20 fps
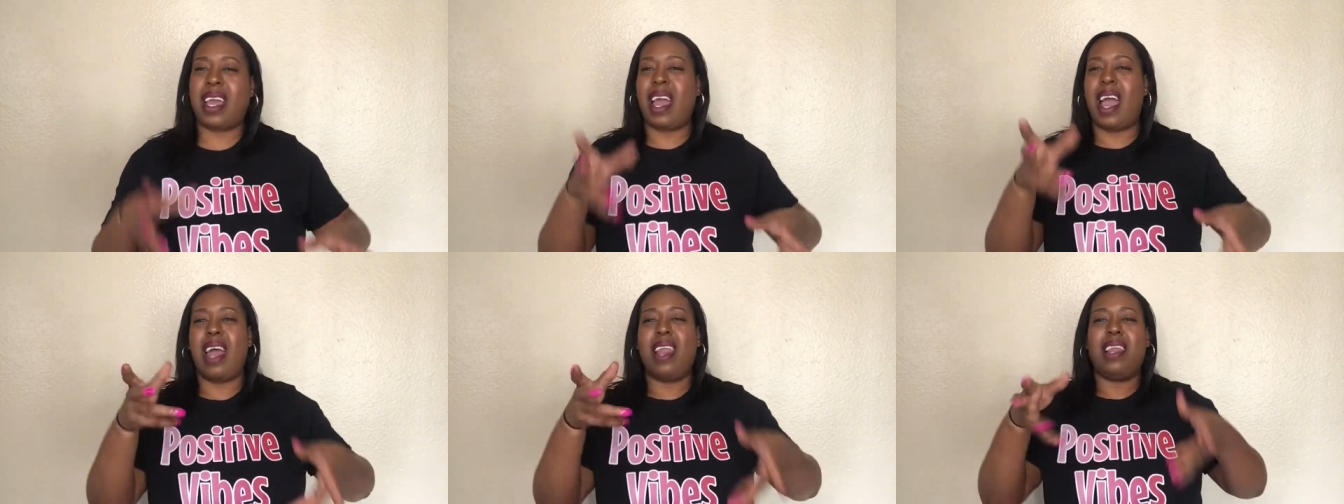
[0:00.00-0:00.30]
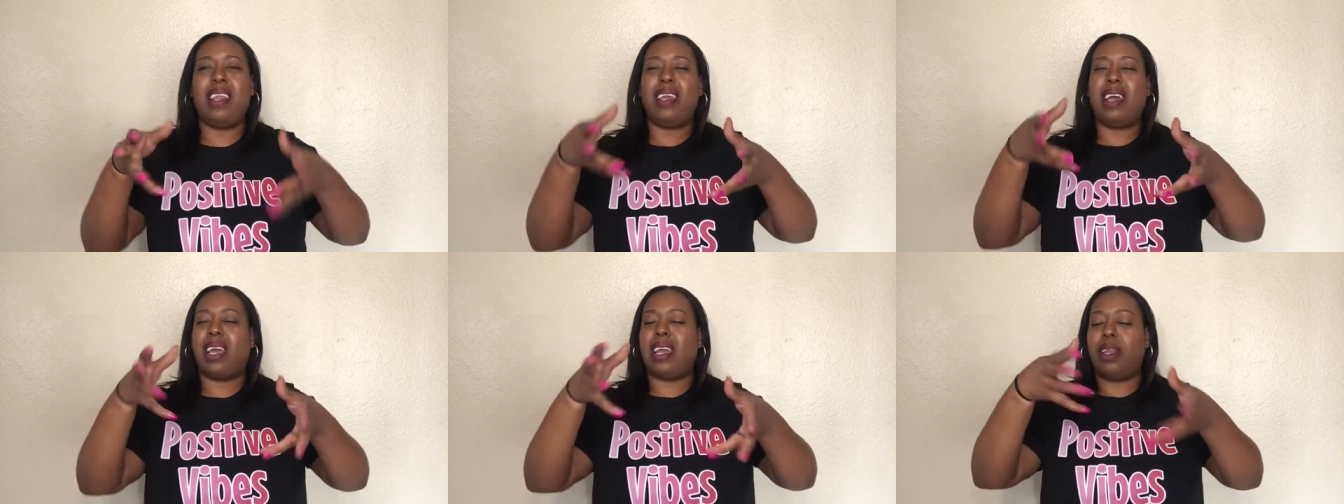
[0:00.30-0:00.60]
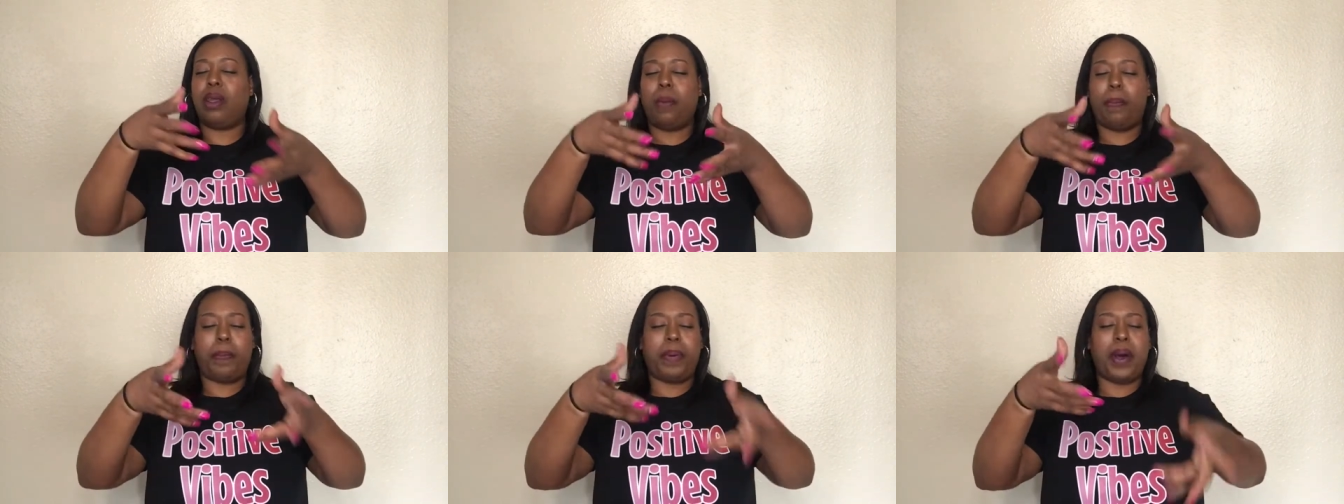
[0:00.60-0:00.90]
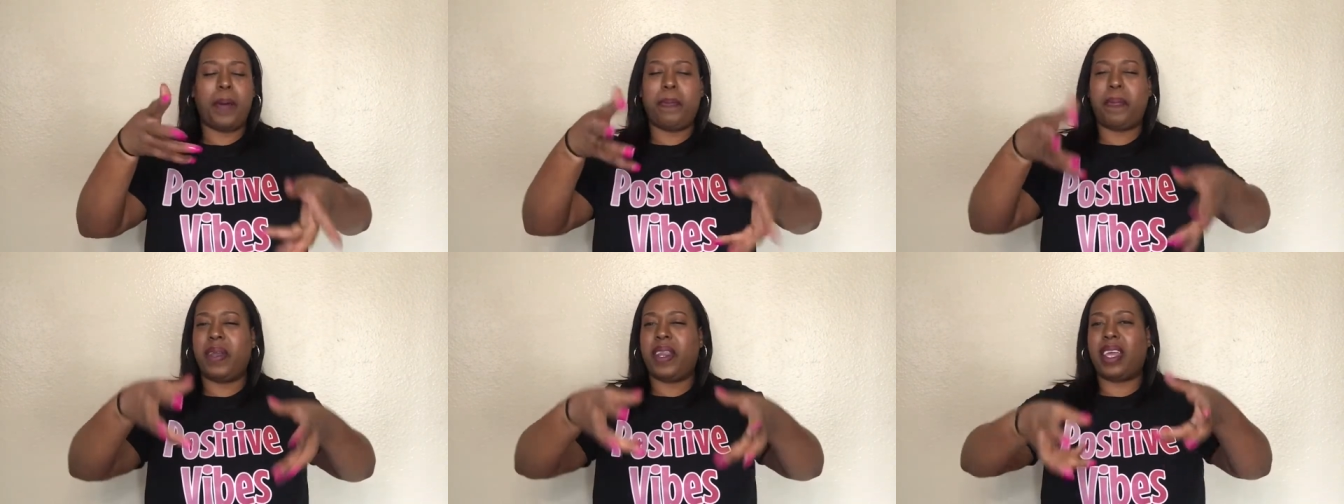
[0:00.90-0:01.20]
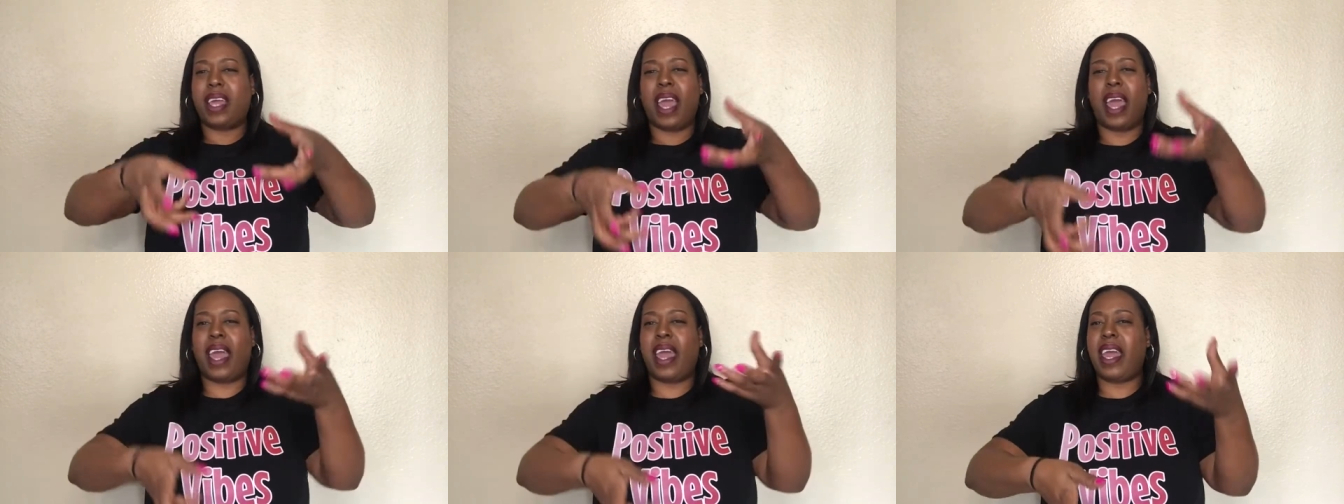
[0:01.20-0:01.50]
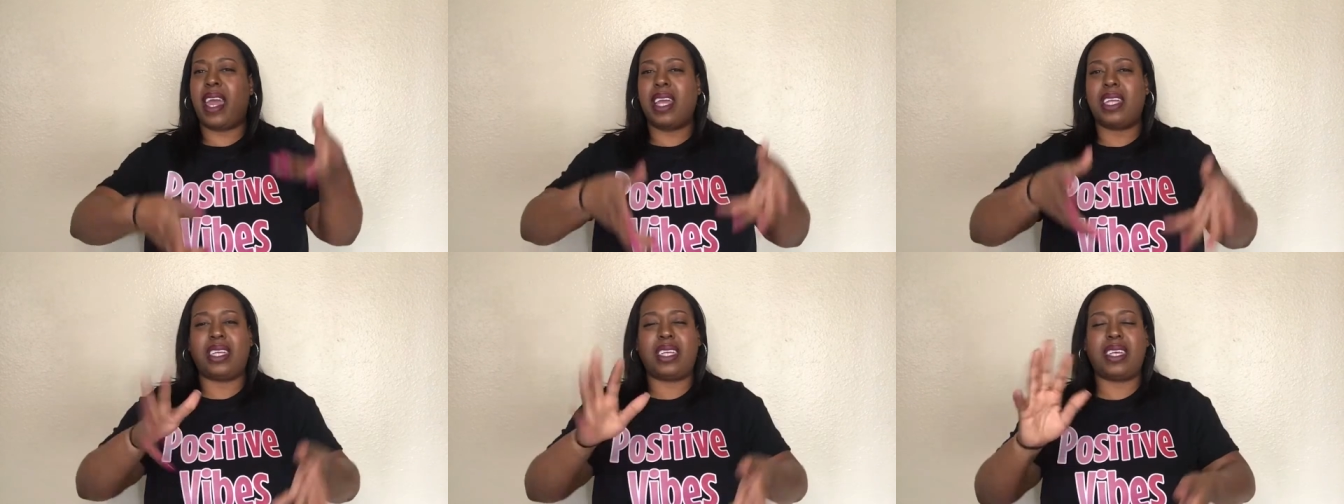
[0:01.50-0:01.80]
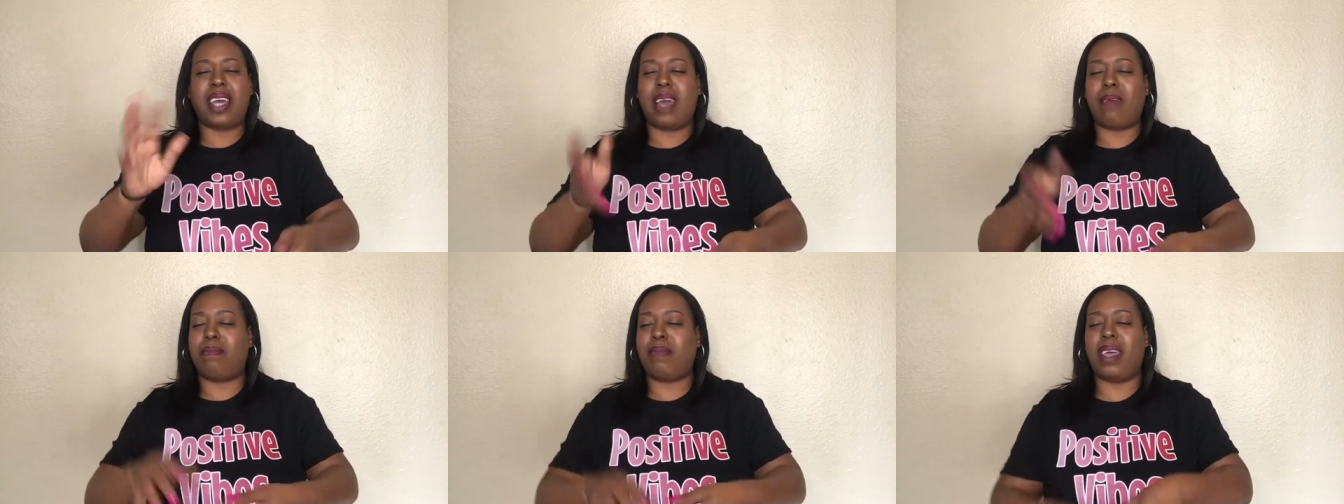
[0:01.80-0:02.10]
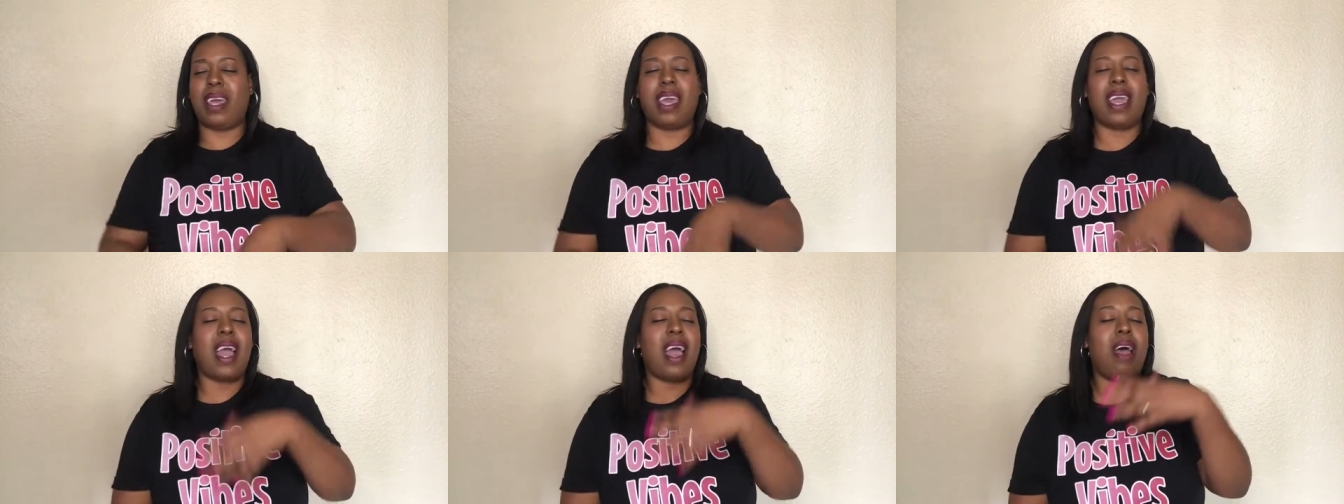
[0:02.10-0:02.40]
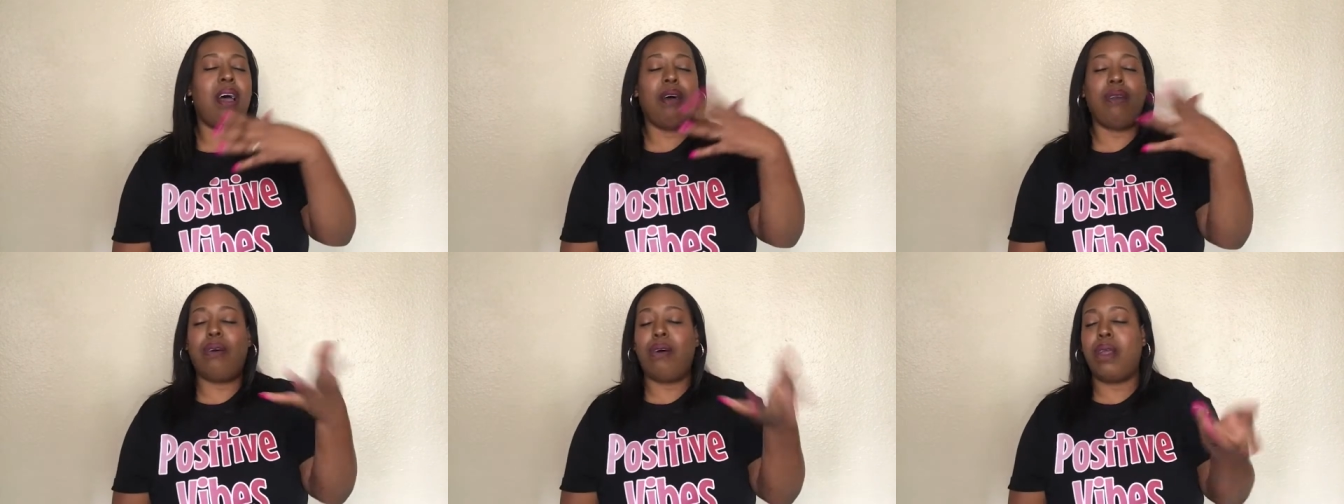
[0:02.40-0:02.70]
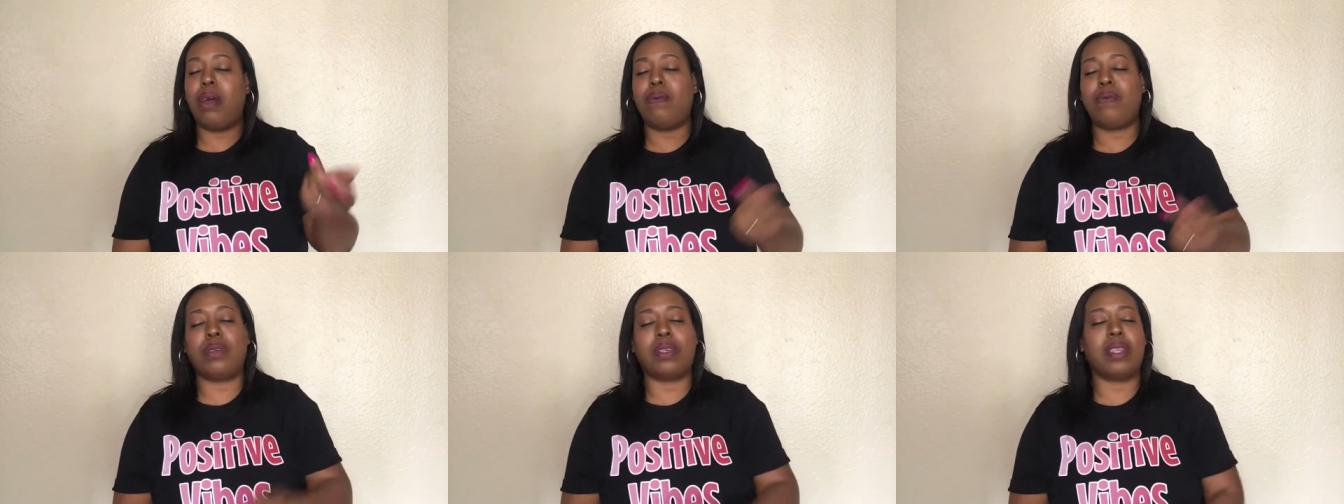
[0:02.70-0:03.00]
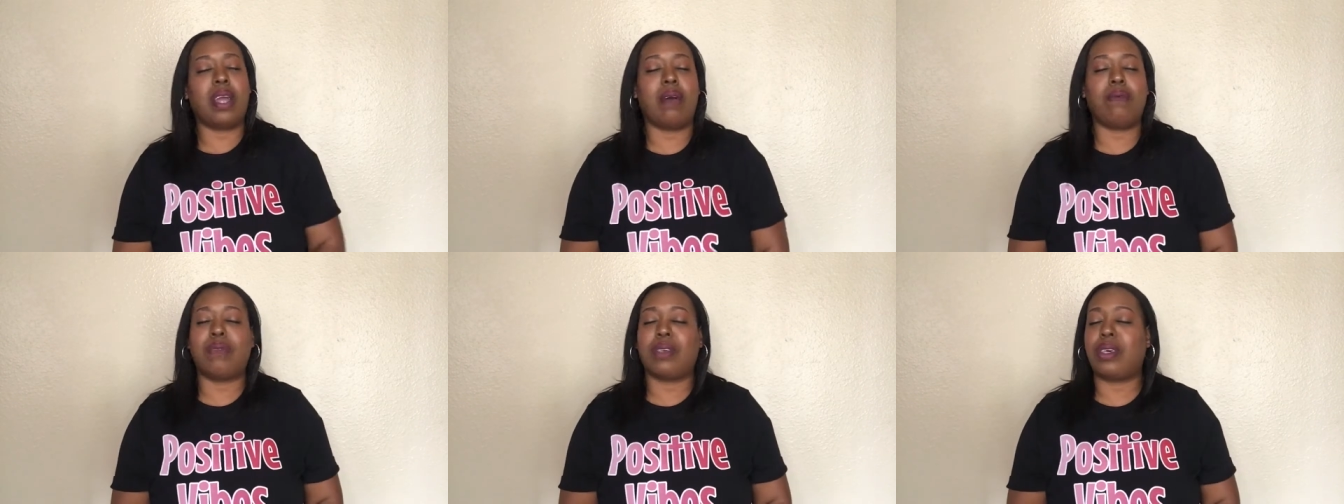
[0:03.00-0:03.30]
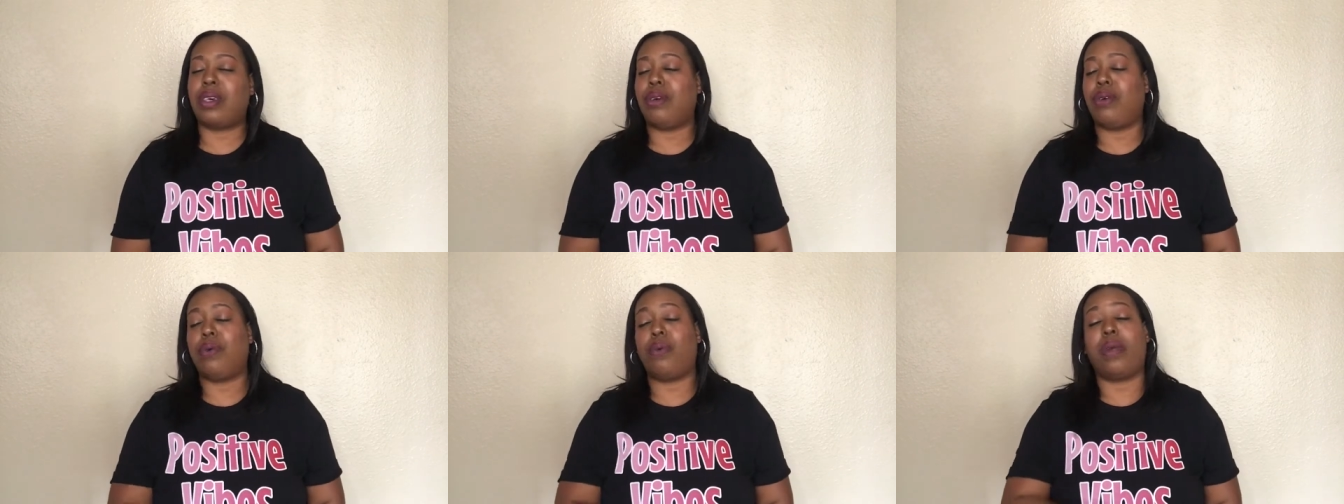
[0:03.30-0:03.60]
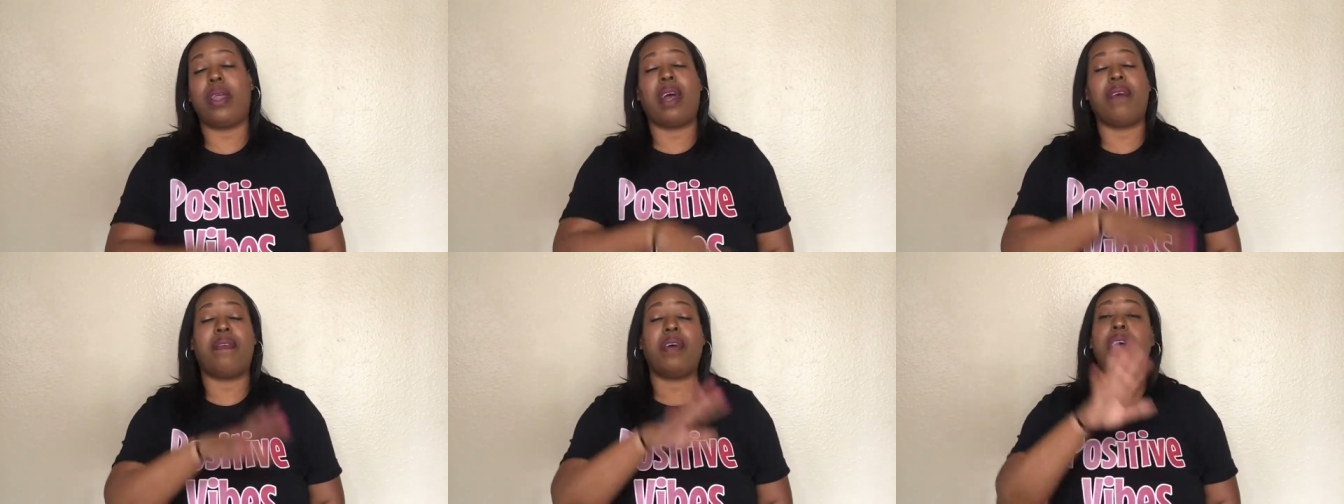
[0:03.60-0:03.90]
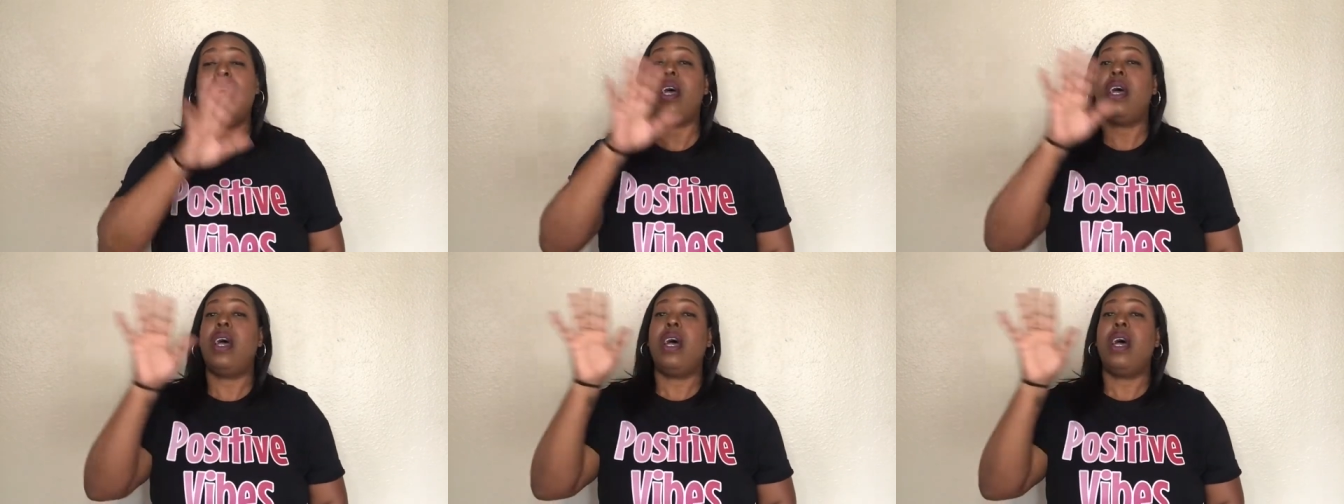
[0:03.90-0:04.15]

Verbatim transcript: kind of like a little puppet cage type thing. I don't know, that was, that was cute or whatever.